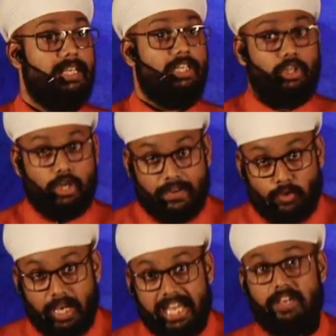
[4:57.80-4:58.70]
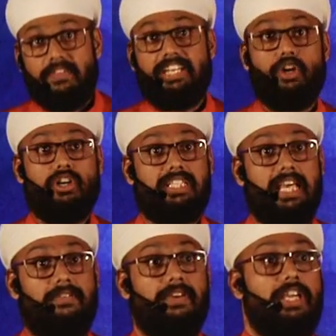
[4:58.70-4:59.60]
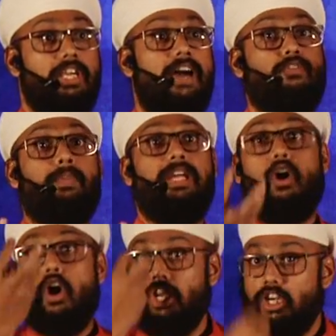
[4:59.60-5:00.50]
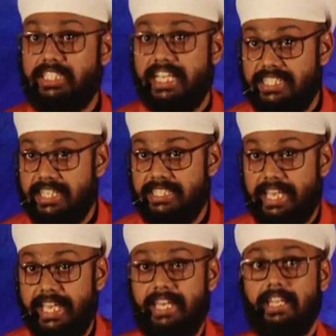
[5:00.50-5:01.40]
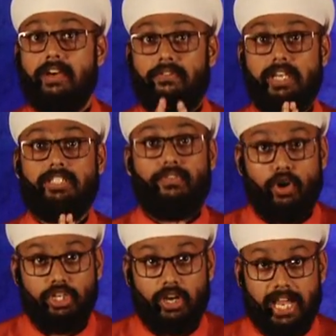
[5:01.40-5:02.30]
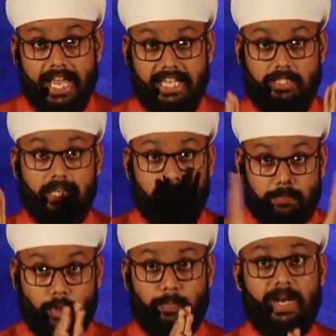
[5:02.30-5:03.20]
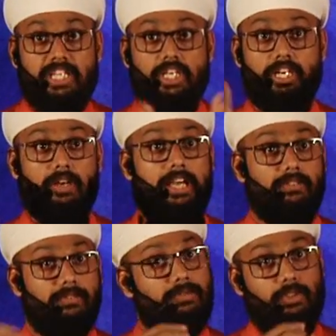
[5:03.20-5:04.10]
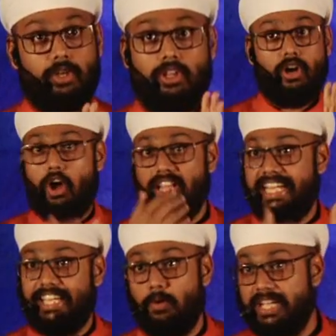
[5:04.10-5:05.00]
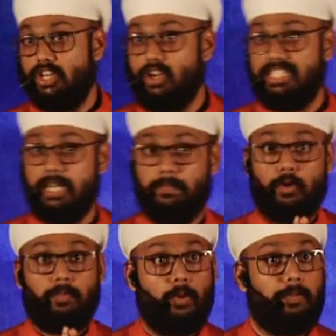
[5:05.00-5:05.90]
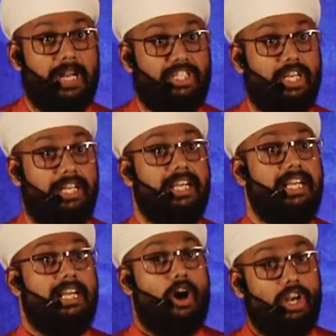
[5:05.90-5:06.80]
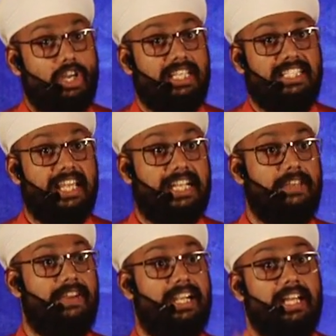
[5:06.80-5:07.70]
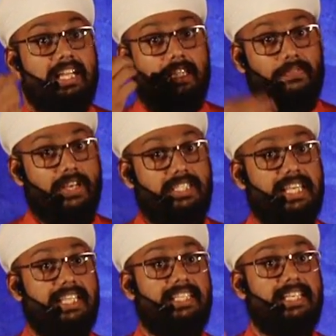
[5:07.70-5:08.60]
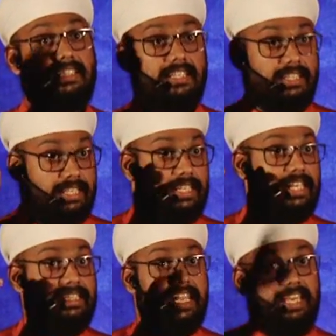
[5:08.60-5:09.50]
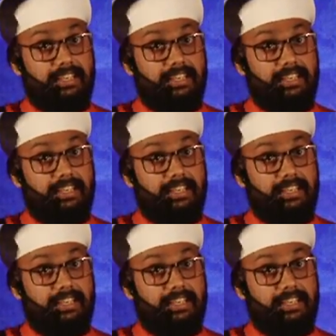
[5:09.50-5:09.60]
You have to elevate yourself. You have to bring all your senses in. First, fold your hands, put pressure. You know all that acupressure concept, put pressure. all your senses activate. The first sense is listening.